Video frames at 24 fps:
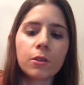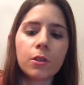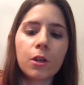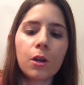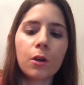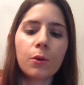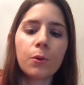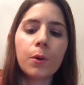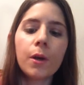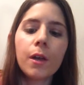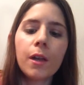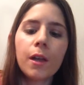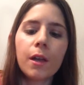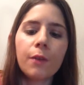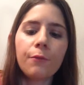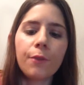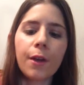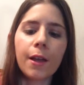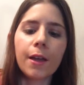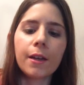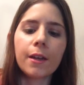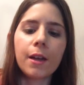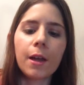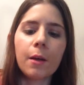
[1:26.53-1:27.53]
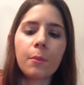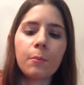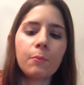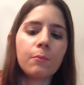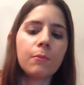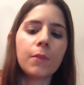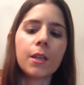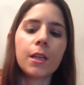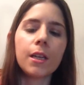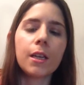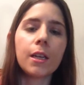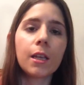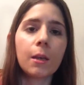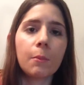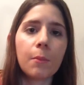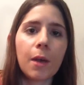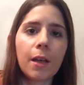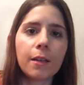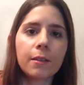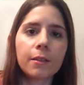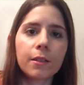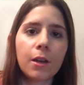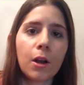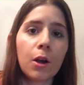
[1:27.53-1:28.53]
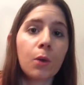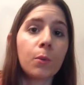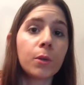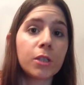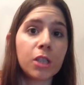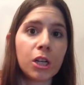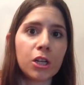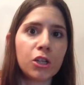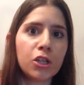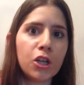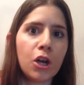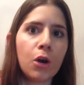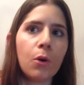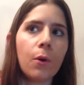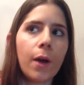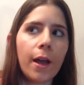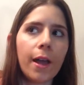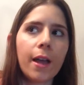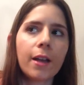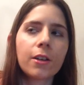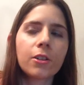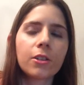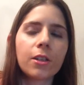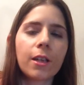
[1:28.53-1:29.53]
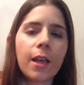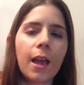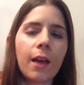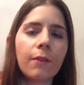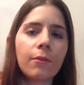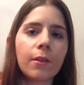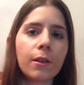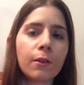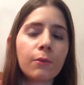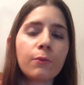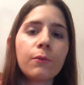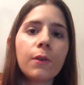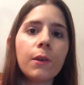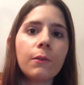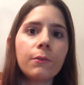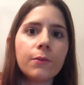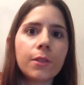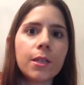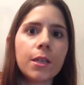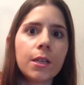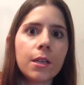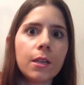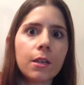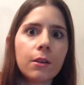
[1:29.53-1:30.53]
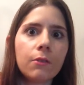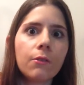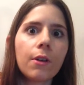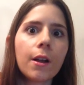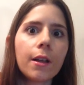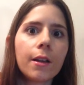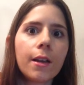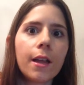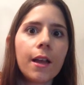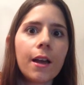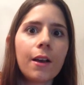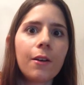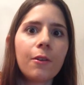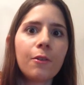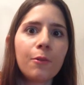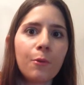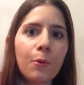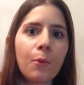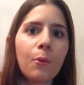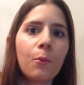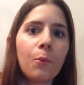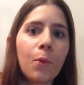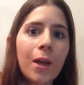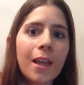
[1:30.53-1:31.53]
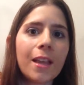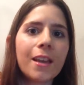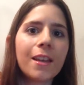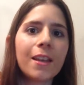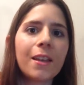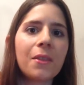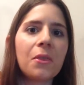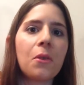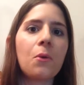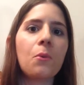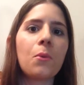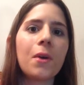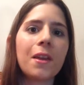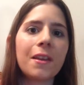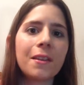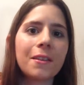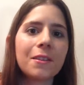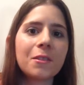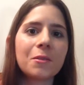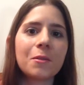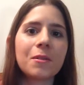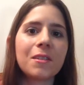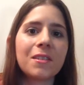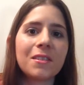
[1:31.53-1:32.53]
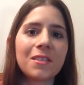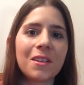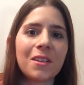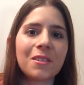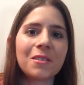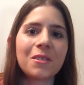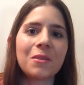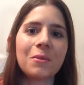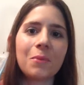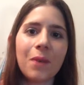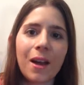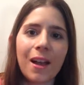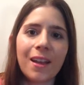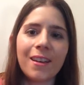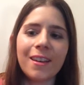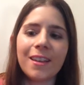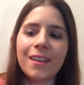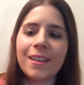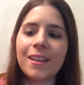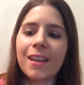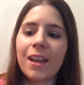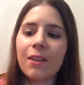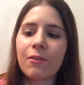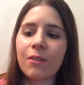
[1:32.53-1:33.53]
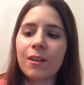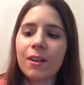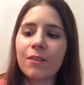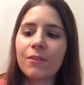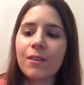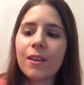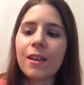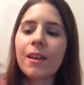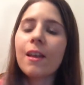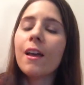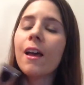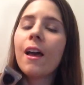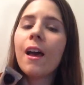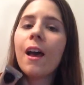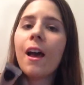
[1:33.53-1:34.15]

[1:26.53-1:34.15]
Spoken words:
So if I end up needing a mascara, which I don't, I actually have like 15 right now waiting in the wings, which is also why I need to get rid of it.